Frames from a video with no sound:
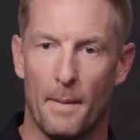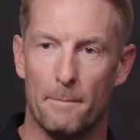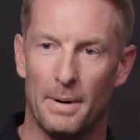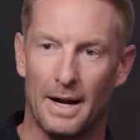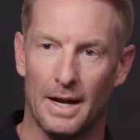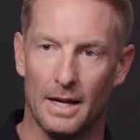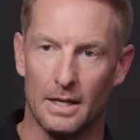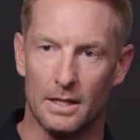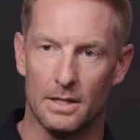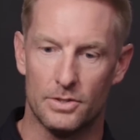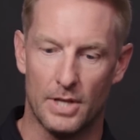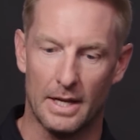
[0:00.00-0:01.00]
by
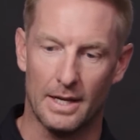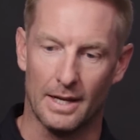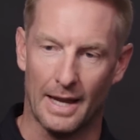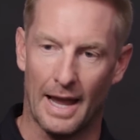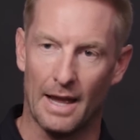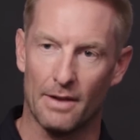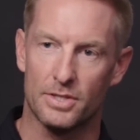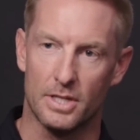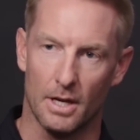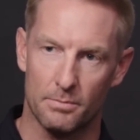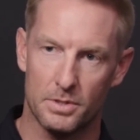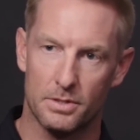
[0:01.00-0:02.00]
taking half
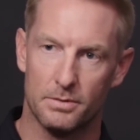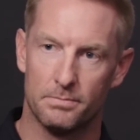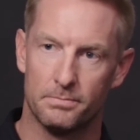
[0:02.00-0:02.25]
steps,